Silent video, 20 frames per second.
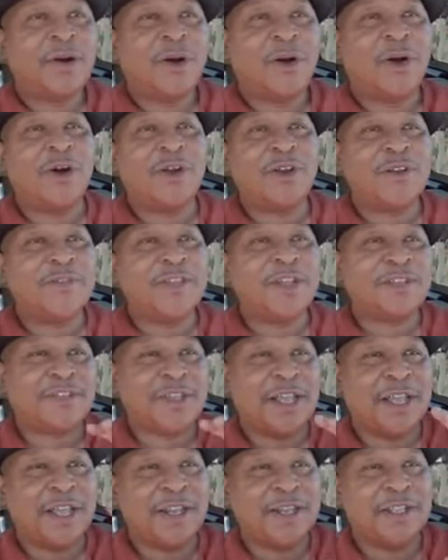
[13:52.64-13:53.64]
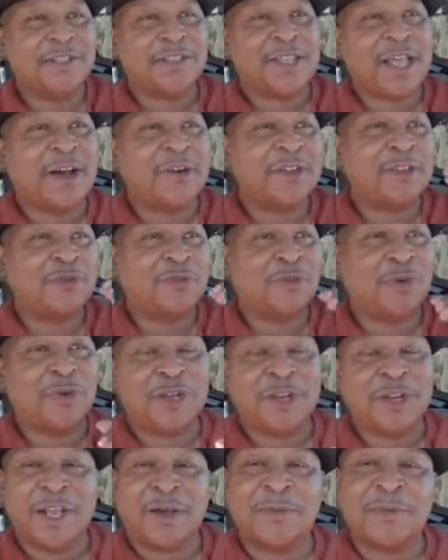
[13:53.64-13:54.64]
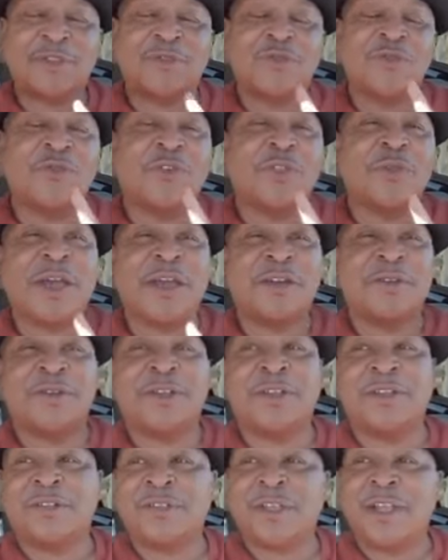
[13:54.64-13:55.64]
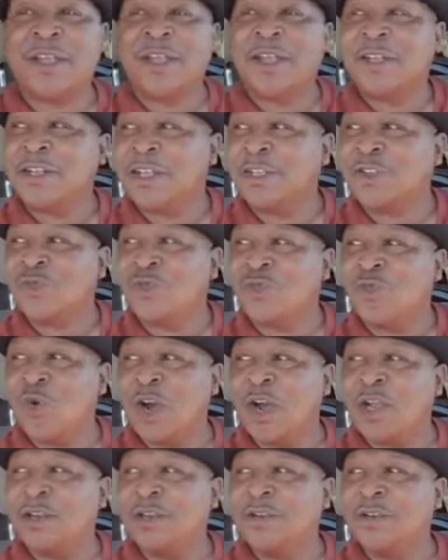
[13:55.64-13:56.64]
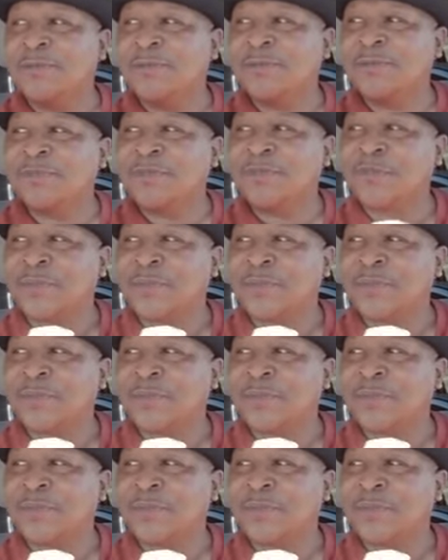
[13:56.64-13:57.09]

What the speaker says: All of their saying is how it's broken down. But the truth of the matter is, there's one